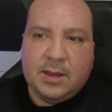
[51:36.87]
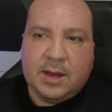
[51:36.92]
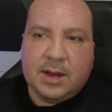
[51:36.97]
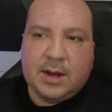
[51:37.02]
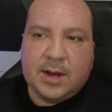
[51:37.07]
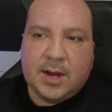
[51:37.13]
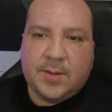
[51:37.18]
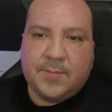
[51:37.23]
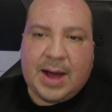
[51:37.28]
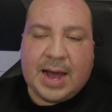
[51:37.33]

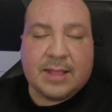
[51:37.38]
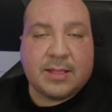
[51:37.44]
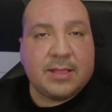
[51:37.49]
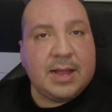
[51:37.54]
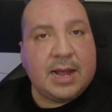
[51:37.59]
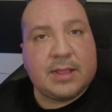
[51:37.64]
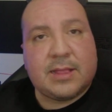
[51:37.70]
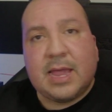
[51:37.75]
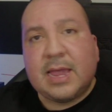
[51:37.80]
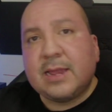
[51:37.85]

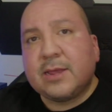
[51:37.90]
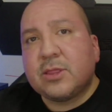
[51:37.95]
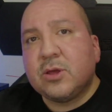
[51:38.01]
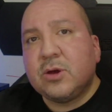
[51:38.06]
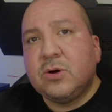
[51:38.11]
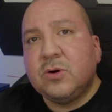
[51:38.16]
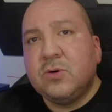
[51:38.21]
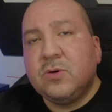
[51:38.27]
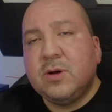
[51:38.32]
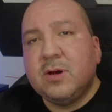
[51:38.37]
I think
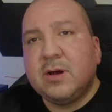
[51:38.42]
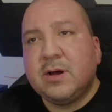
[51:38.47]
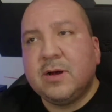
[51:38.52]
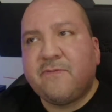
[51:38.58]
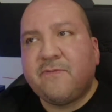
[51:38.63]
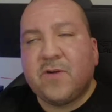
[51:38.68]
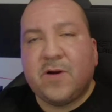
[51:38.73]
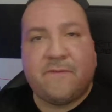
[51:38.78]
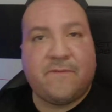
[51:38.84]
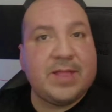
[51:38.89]
so.
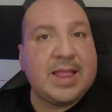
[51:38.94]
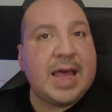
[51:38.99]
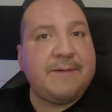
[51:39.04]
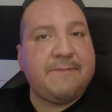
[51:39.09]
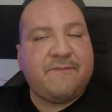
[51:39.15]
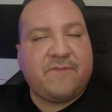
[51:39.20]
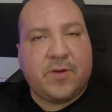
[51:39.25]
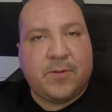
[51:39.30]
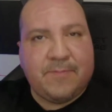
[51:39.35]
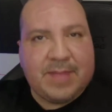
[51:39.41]
From
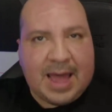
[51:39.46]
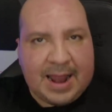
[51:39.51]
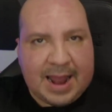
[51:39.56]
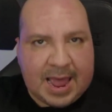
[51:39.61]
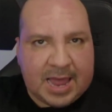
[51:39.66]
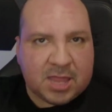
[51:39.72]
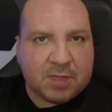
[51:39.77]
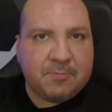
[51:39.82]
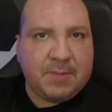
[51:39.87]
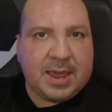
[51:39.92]
that
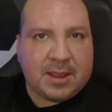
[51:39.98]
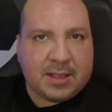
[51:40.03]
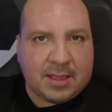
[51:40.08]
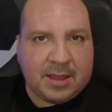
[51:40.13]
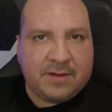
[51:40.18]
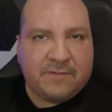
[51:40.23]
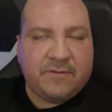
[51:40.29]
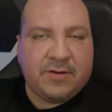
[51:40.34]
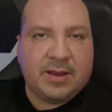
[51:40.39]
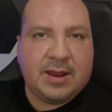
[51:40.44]
aspect
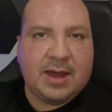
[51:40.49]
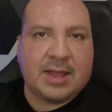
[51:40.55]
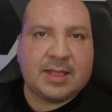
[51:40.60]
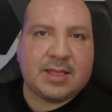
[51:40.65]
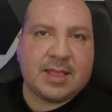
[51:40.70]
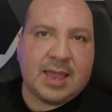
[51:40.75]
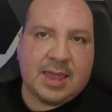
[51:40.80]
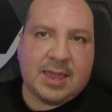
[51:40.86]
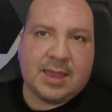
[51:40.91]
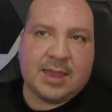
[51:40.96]
of it, I
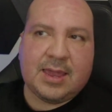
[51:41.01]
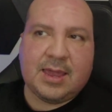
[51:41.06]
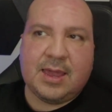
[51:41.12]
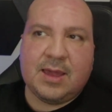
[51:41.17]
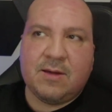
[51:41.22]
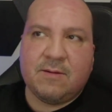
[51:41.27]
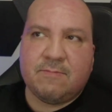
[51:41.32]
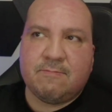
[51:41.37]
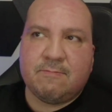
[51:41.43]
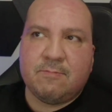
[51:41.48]
think
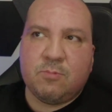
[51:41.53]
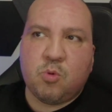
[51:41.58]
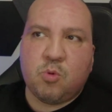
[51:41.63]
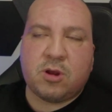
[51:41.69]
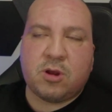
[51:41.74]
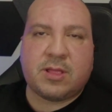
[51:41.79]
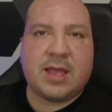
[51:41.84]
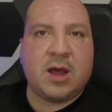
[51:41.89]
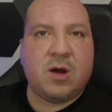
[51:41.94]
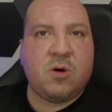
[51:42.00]
it
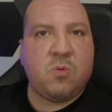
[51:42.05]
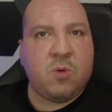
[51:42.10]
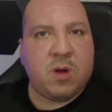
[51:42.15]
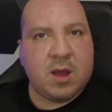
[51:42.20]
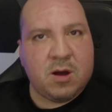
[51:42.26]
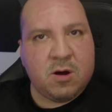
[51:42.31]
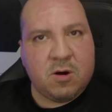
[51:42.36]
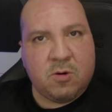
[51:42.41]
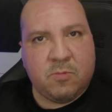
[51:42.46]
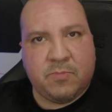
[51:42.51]
worked out
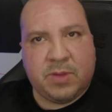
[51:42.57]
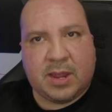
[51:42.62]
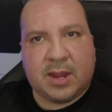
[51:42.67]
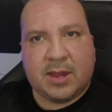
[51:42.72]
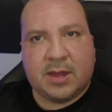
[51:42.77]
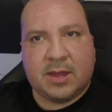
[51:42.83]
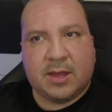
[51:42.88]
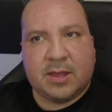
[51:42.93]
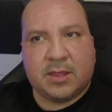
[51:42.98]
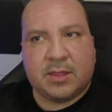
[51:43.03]
well,
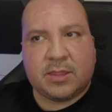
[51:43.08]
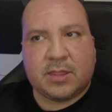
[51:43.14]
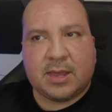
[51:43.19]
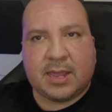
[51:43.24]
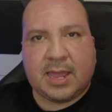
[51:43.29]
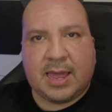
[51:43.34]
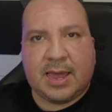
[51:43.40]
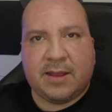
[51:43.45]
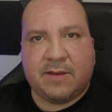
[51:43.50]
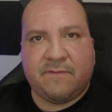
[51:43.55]
because
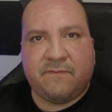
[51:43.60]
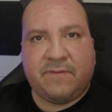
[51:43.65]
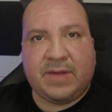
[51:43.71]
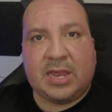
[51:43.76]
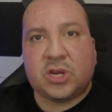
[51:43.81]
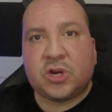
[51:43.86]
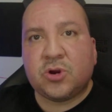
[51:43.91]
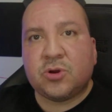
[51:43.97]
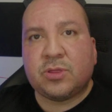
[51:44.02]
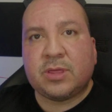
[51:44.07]
again,
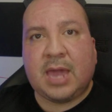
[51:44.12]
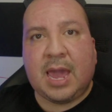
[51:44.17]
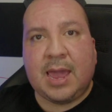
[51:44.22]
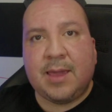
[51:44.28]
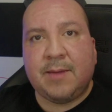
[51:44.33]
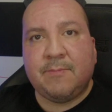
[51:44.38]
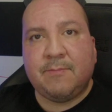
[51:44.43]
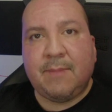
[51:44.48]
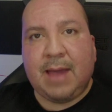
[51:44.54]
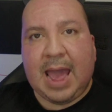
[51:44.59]
features
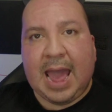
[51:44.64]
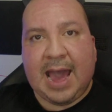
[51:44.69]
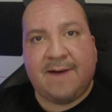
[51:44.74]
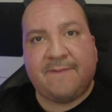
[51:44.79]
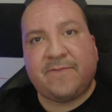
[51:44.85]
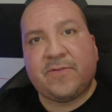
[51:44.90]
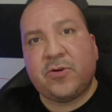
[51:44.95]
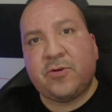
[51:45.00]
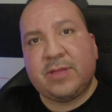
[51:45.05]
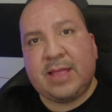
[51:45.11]
came
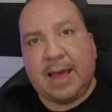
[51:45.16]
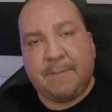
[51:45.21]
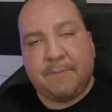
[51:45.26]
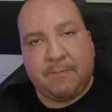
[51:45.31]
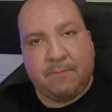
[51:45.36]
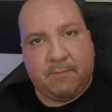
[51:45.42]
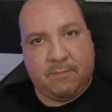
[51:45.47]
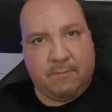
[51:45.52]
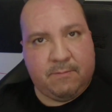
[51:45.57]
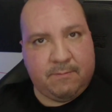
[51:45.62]
after that
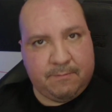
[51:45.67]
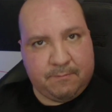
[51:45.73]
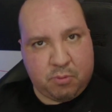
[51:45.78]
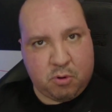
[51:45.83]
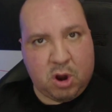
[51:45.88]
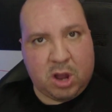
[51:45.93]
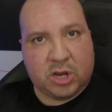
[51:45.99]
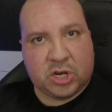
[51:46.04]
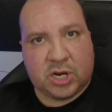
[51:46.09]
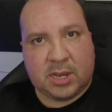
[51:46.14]

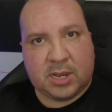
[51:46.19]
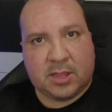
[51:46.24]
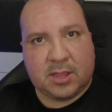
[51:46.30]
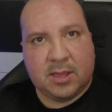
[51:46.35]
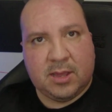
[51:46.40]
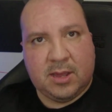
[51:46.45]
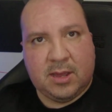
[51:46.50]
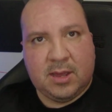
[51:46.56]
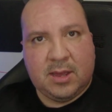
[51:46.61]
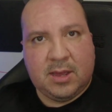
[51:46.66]
project,
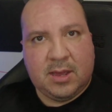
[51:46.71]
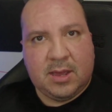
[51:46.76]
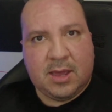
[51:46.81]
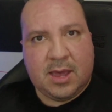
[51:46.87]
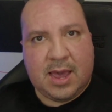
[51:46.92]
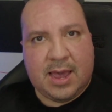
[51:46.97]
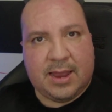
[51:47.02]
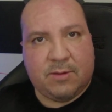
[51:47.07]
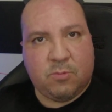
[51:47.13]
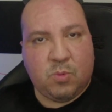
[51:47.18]

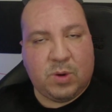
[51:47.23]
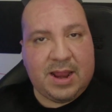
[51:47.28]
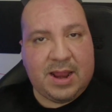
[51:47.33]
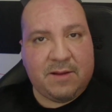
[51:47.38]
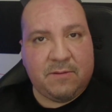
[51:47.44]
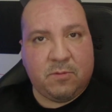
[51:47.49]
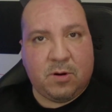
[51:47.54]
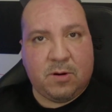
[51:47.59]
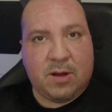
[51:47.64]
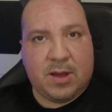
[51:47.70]
and when
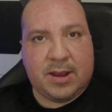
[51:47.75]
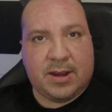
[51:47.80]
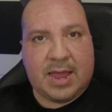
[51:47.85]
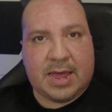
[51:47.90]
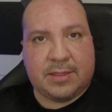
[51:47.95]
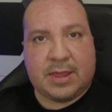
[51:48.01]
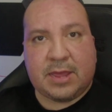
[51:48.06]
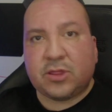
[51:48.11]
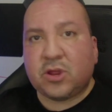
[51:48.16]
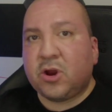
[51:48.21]

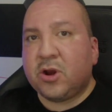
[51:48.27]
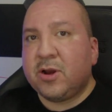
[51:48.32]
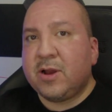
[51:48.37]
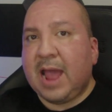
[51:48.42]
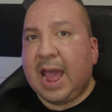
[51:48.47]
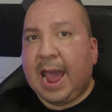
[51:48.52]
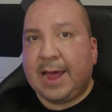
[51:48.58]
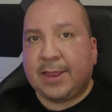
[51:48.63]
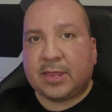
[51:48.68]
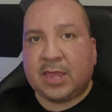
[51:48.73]
as they started
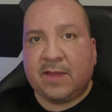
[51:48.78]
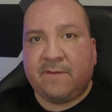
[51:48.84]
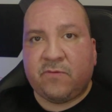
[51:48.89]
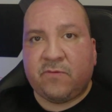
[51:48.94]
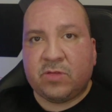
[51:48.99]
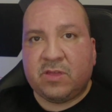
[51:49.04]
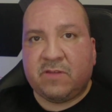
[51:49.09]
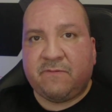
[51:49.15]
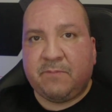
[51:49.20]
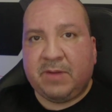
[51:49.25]
asking for
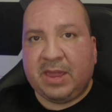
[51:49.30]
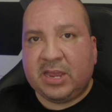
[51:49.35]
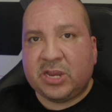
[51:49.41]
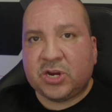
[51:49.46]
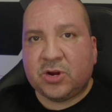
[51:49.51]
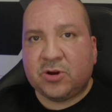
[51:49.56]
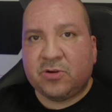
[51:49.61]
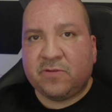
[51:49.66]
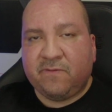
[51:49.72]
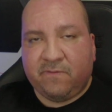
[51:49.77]
these
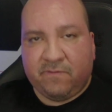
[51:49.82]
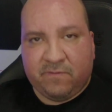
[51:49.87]
features,